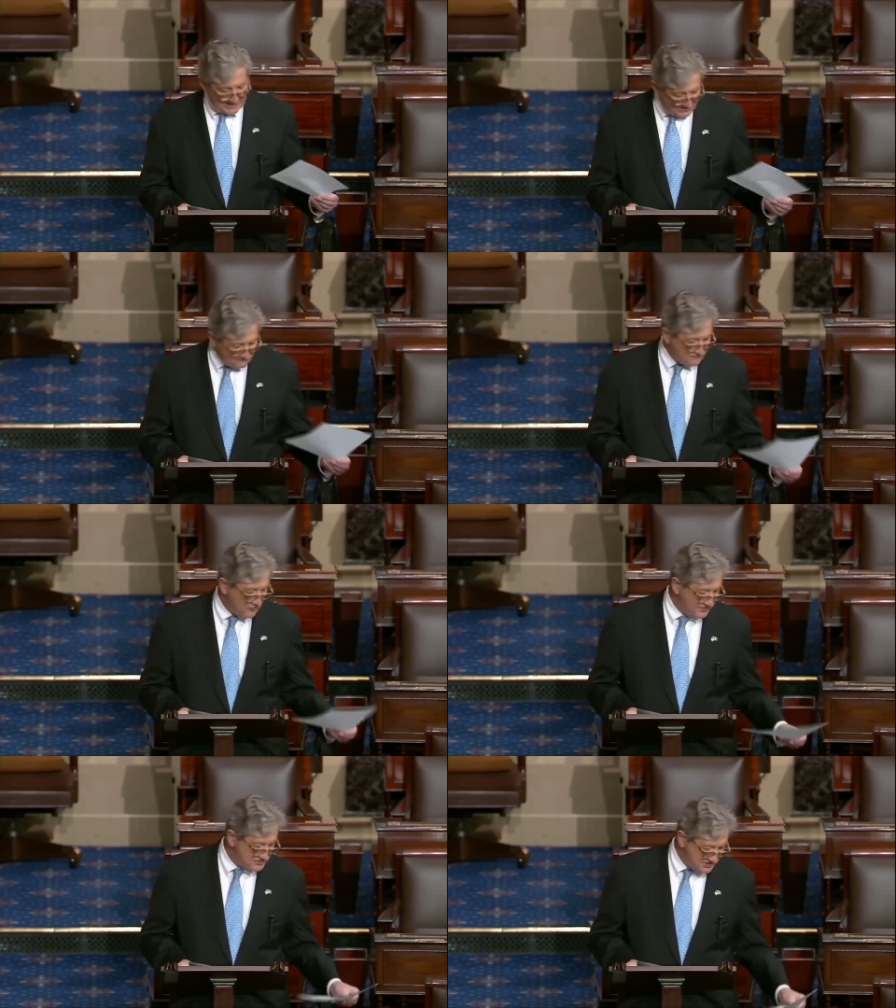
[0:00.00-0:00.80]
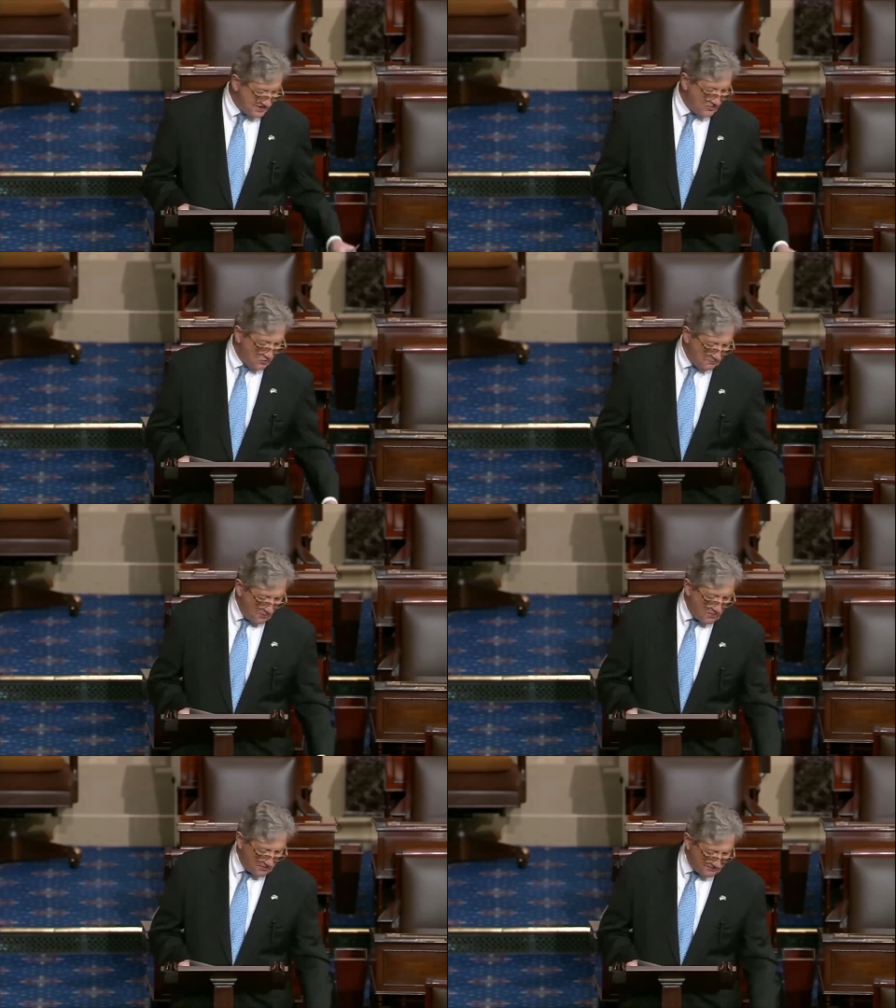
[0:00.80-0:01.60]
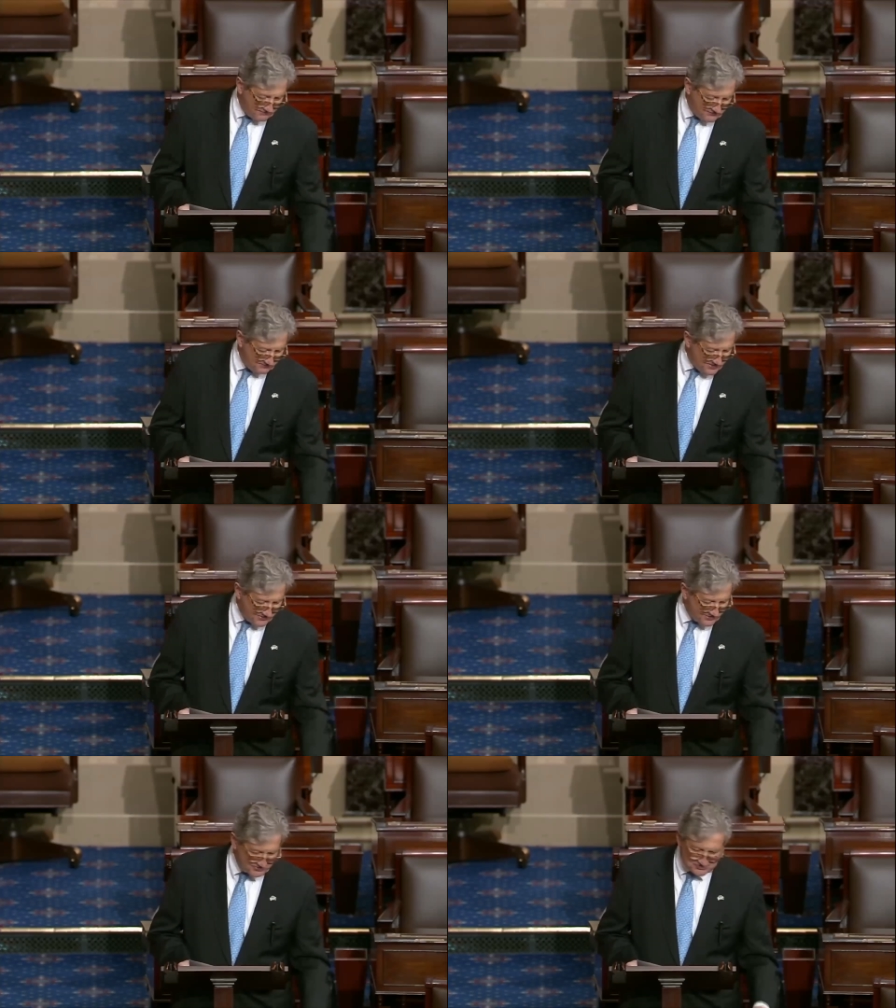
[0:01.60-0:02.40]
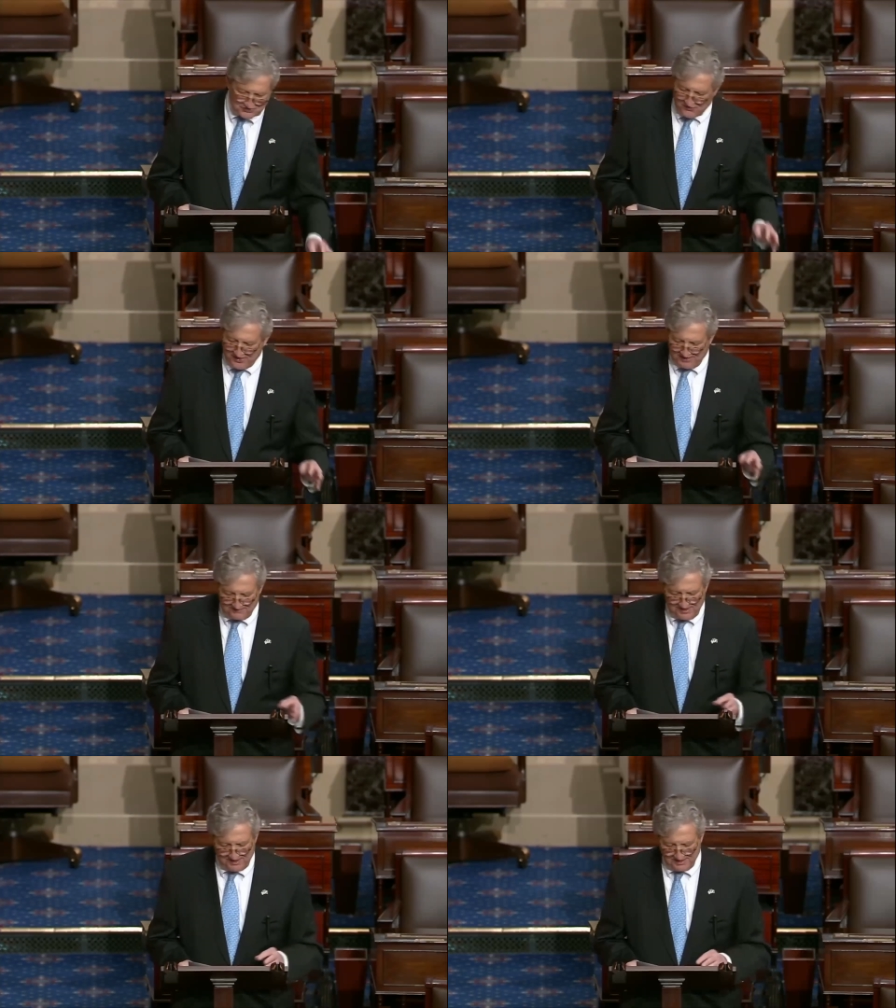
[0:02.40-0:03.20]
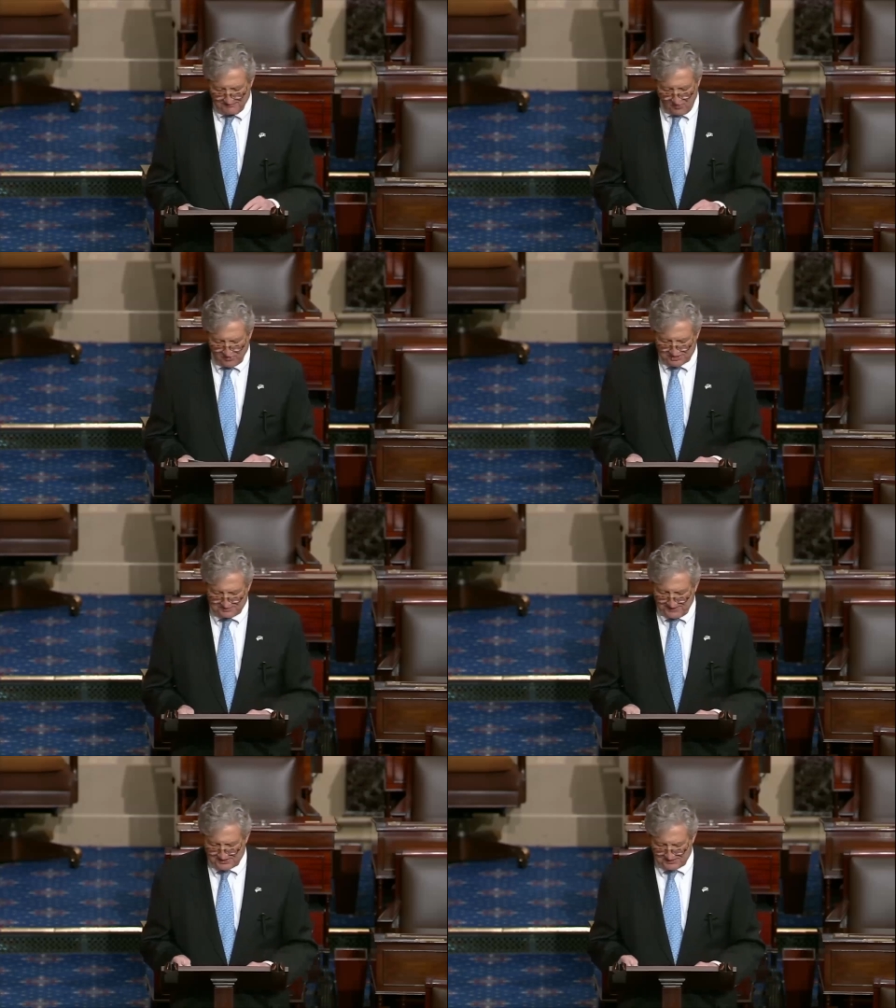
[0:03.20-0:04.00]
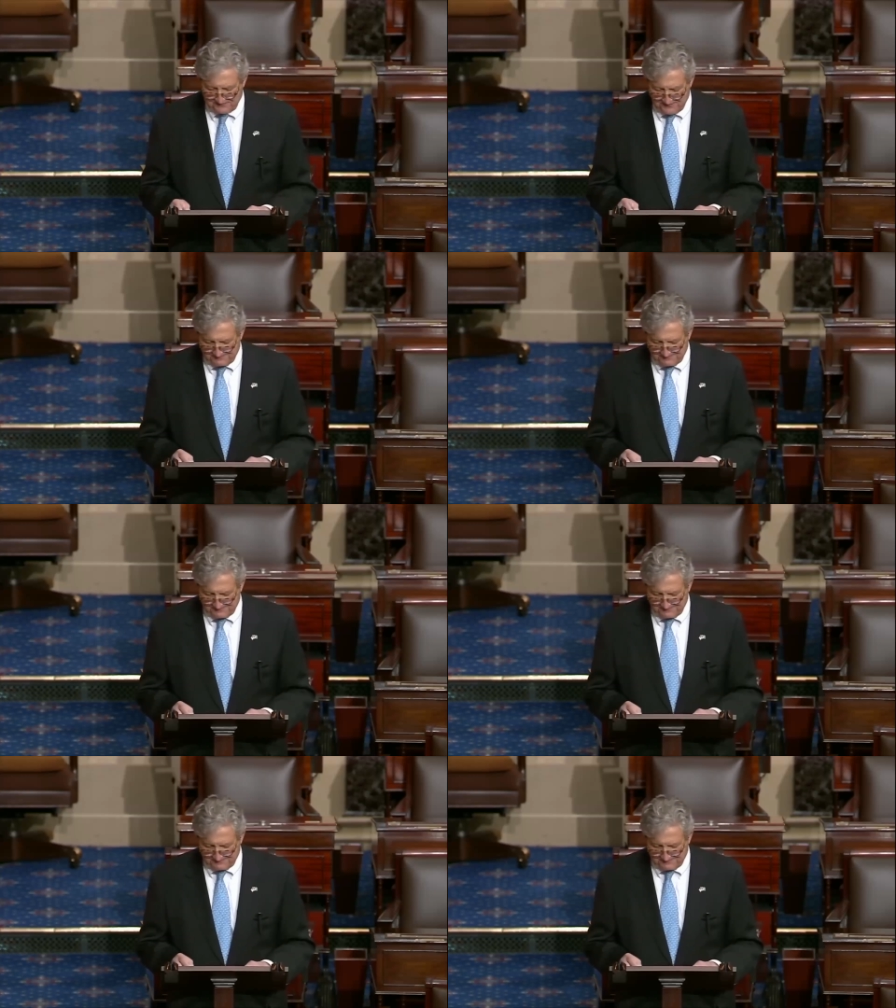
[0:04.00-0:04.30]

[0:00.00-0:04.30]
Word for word: every single part of the American dream more expensive.